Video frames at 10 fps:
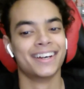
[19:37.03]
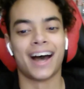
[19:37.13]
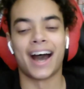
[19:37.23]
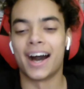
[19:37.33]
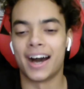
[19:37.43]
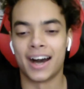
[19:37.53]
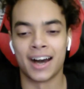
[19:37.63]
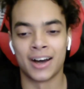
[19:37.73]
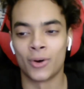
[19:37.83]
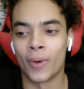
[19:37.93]

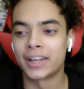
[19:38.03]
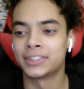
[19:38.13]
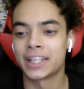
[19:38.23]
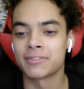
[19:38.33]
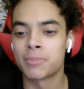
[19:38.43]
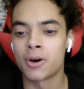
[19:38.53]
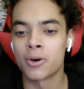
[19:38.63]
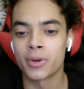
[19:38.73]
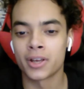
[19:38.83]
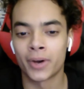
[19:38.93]
why does he have a
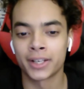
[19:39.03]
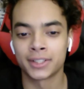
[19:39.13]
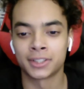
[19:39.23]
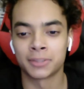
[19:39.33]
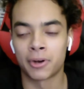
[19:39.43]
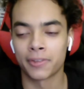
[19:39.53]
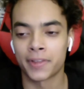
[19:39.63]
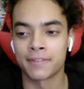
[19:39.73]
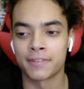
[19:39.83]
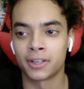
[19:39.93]
bow, and why does Martha
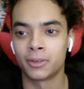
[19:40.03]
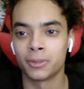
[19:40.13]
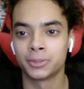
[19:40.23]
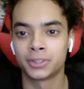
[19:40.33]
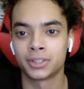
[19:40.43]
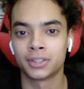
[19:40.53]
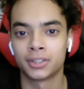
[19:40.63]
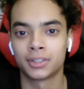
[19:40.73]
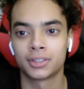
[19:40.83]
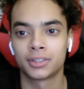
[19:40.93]
have arrows?
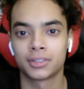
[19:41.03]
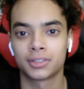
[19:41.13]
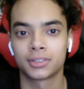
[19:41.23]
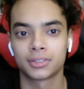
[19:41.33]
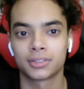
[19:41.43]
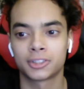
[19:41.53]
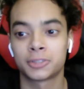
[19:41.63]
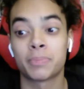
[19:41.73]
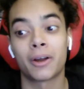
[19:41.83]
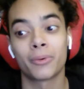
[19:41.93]

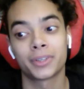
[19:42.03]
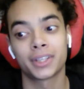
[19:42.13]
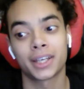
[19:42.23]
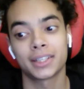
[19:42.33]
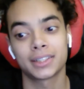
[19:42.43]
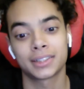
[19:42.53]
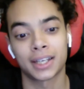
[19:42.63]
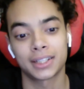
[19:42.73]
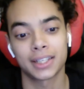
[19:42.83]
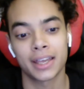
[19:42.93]
Sparrow and
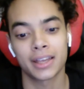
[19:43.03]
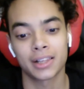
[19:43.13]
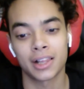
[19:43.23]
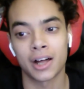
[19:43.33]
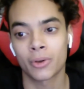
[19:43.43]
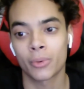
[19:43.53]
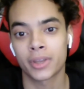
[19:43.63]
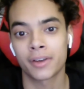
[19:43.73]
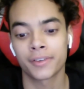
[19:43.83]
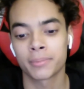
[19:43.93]
Nightingale,
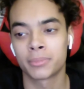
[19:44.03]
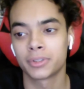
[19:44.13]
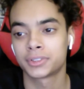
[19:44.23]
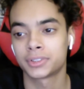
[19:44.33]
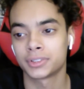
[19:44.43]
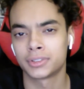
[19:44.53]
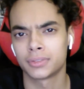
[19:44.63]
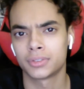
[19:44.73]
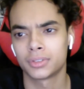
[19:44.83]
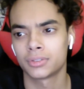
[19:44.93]
Aquanarian books and
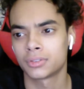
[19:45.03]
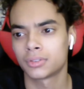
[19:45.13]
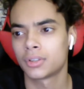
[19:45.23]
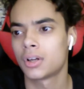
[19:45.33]
DVDs?